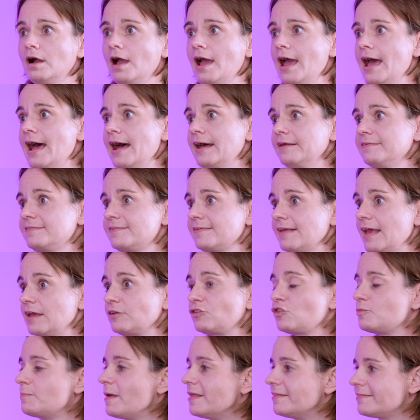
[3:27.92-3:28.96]
as
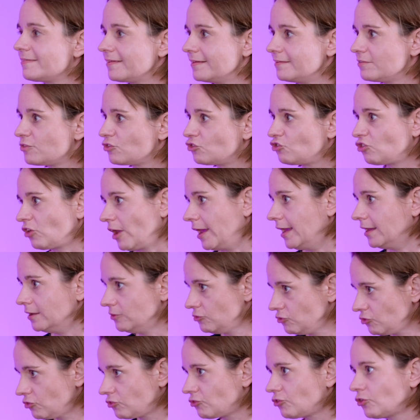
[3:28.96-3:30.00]
expenses
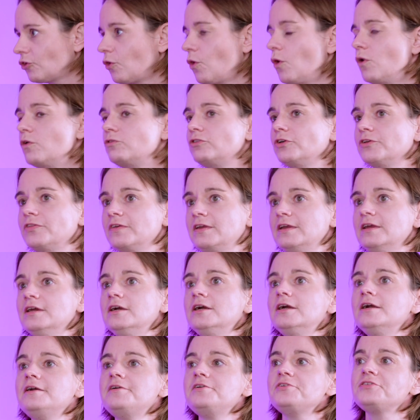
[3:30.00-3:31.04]
changed over the
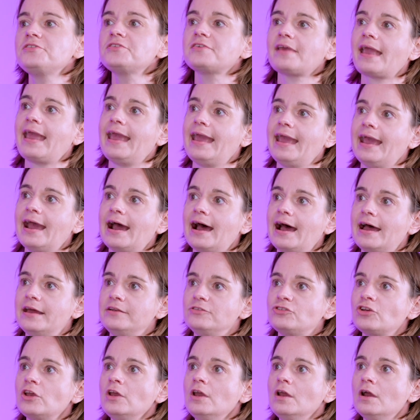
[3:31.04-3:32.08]
years
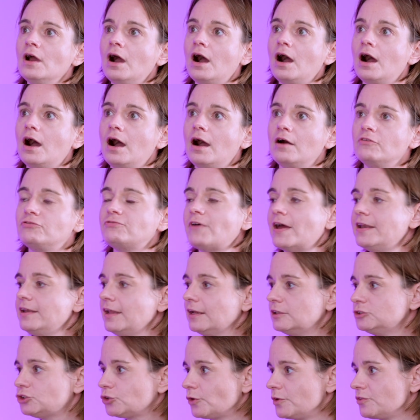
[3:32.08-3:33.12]
and
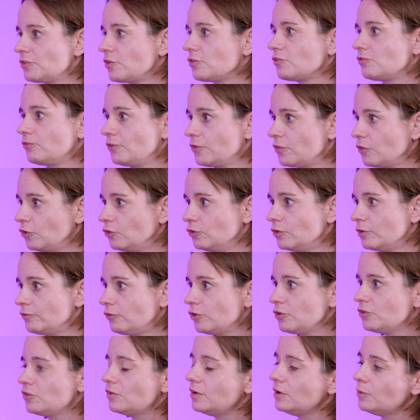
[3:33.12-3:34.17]
funding choices for the
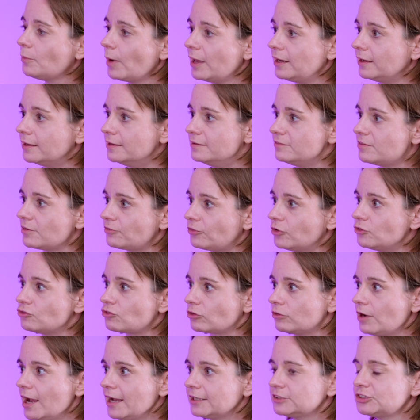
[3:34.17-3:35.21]
university went in different
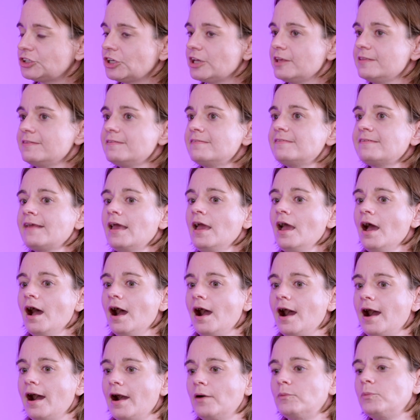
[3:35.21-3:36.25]
directions,
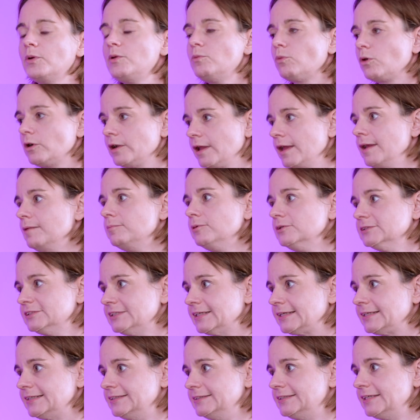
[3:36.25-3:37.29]
we weren't able
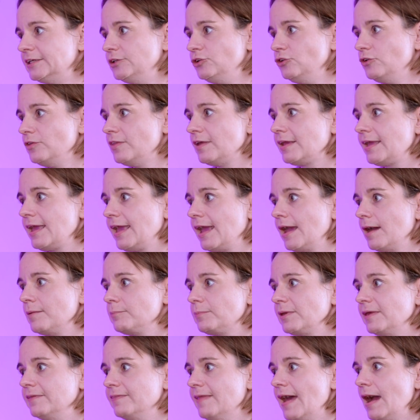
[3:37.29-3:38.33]
to continue the
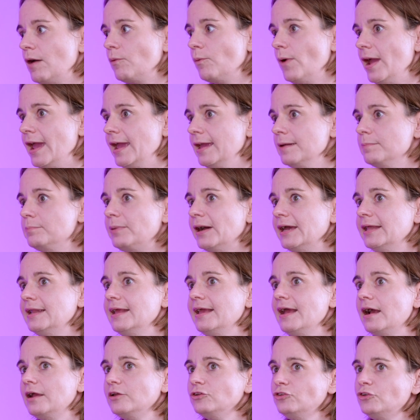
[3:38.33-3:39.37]
camp in that way. But,
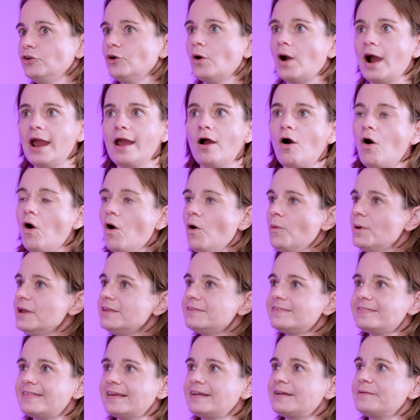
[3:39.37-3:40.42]
you know, I
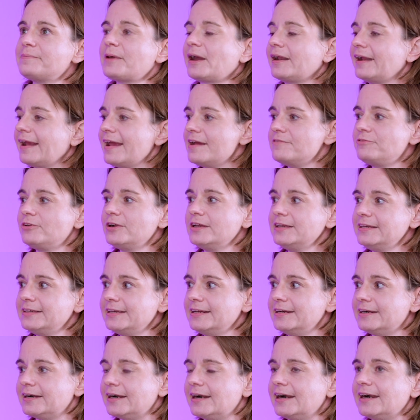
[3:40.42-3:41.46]
always think about it. Every
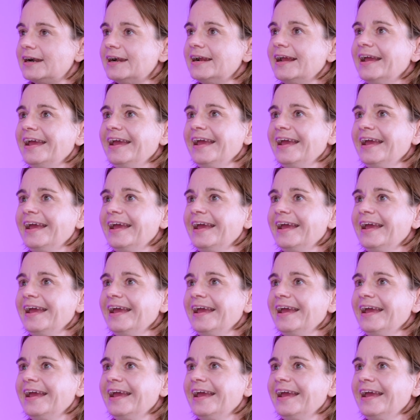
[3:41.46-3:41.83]
year